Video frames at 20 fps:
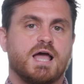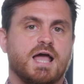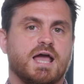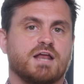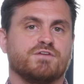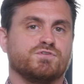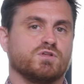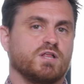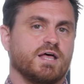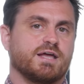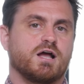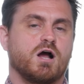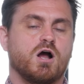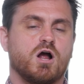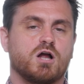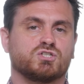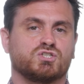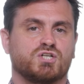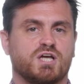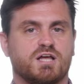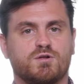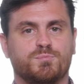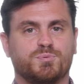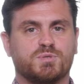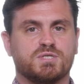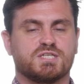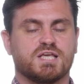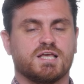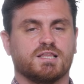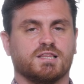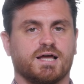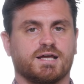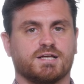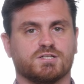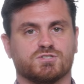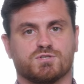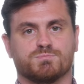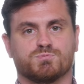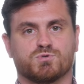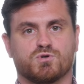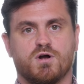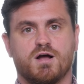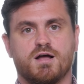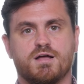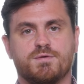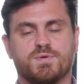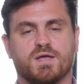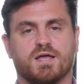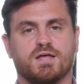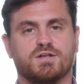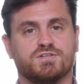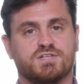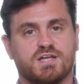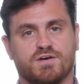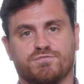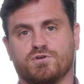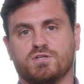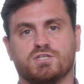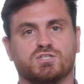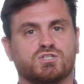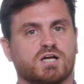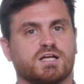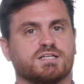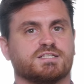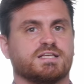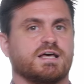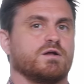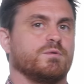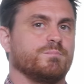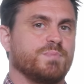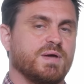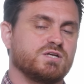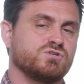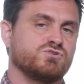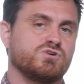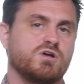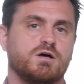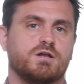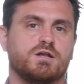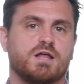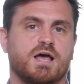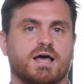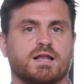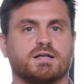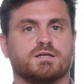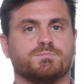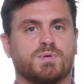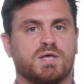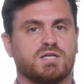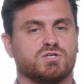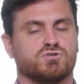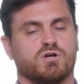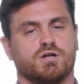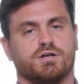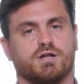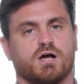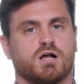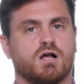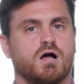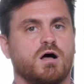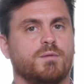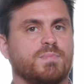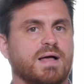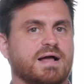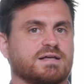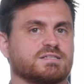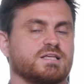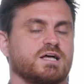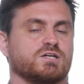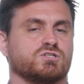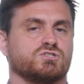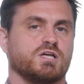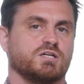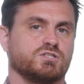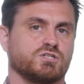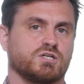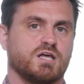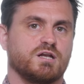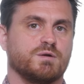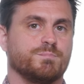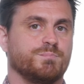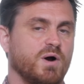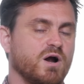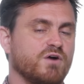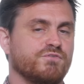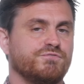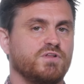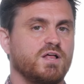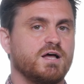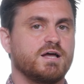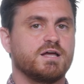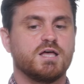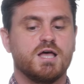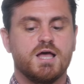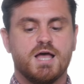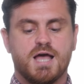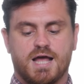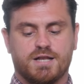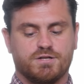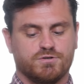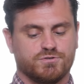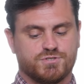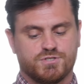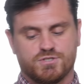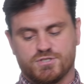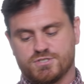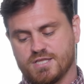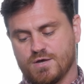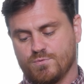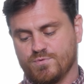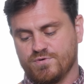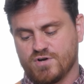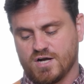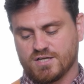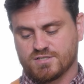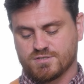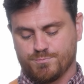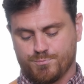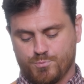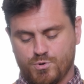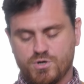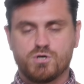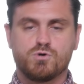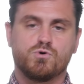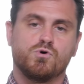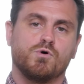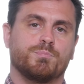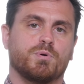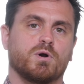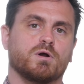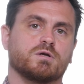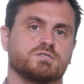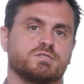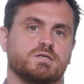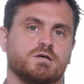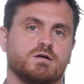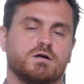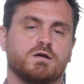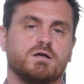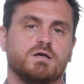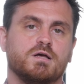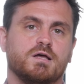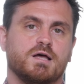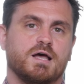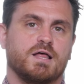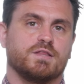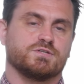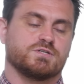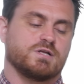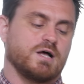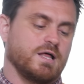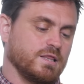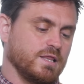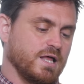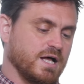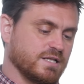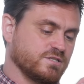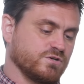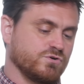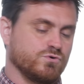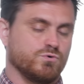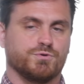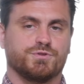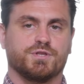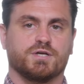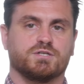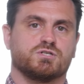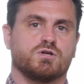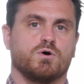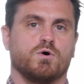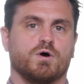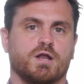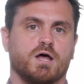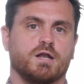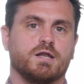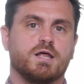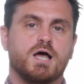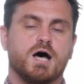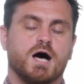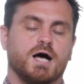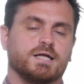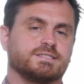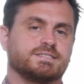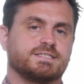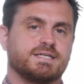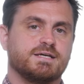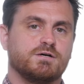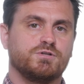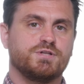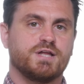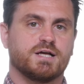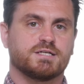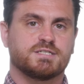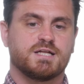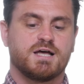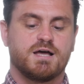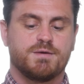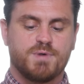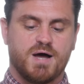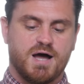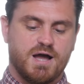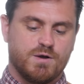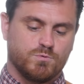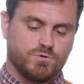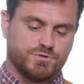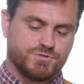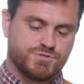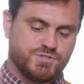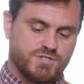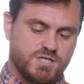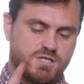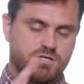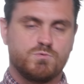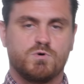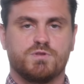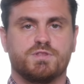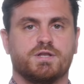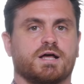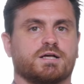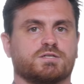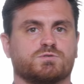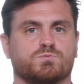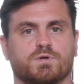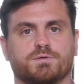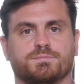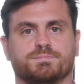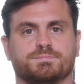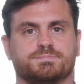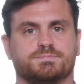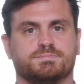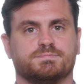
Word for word: And if you like our channel, please hit like and subscribe, and definitely check us out on Patreon at patreon.com backslash the educated barfly, and you'll see that we've got some pretty cool perks there, and we've got lots of cool things going on. Until next time, I will see you on the next one.